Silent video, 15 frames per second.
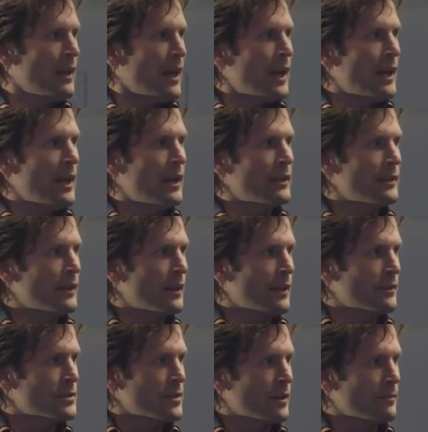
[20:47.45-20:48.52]
And
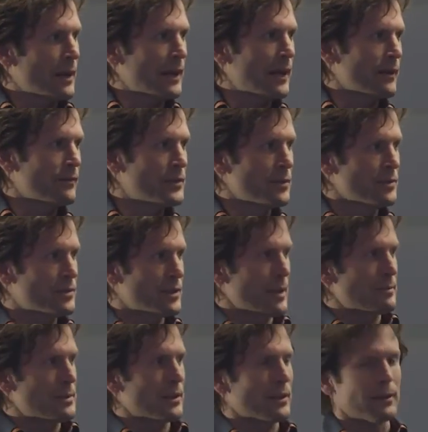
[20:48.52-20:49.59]
uh, sorry, I got a few
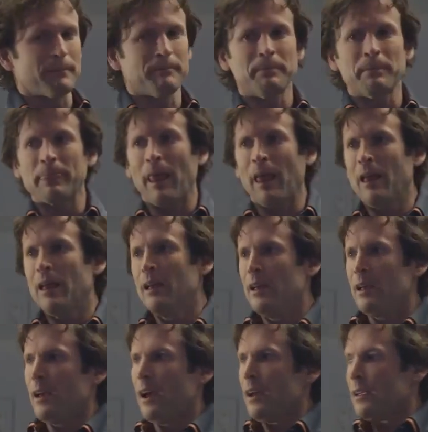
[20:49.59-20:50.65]
tips here.
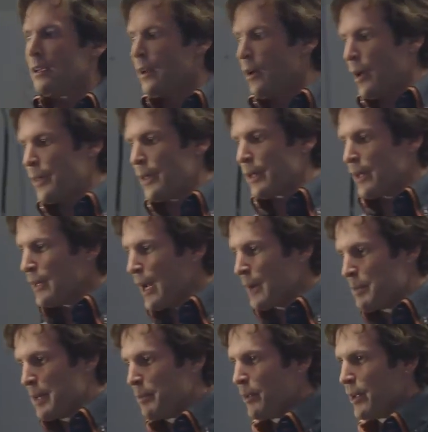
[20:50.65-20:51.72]
Now, uh, I think a lot
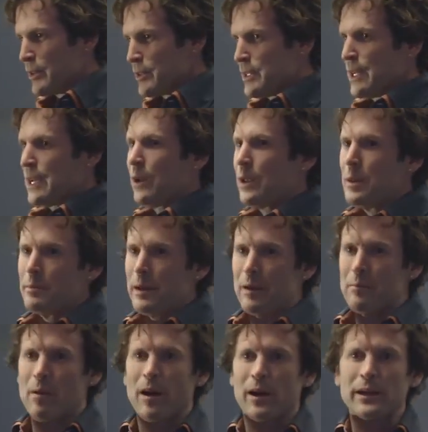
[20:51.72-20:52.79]
of people understand how
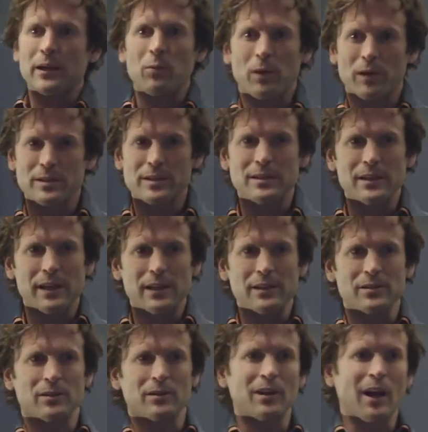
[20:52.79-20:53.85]
inbound marketing works these
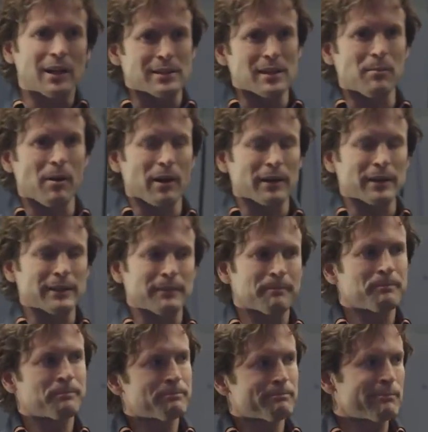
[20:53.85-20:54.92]
days, or content marketing.
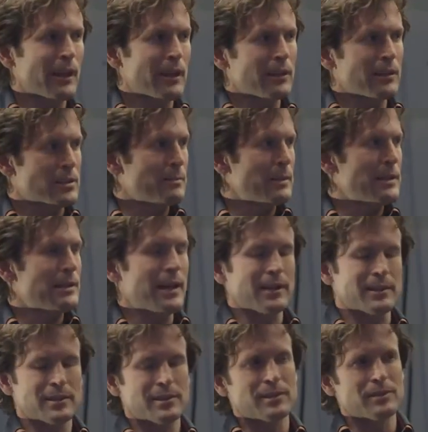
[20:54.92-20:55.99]
You know, to me,
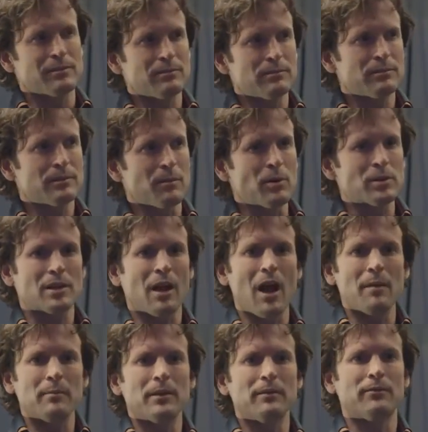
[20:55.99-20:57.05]
nets, the most
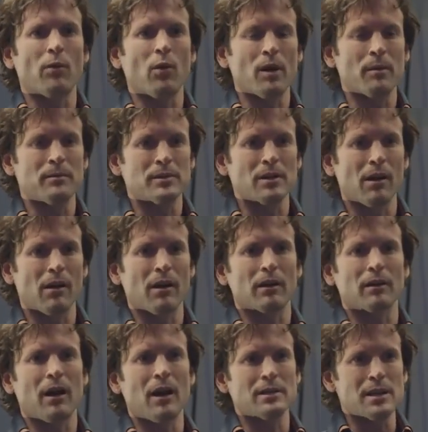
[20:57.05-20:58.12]
common forms are
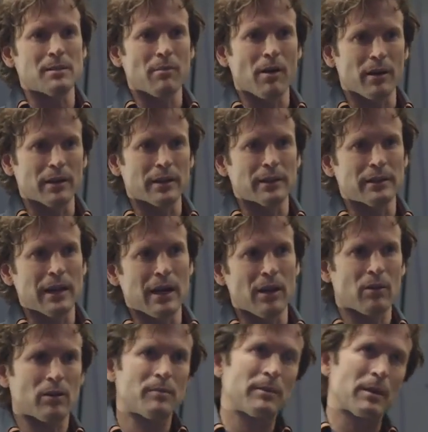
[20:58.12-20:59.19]
content marketing
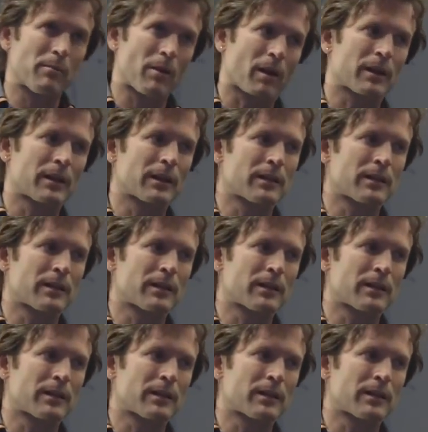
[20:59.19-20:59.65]
now, or inbound marketing.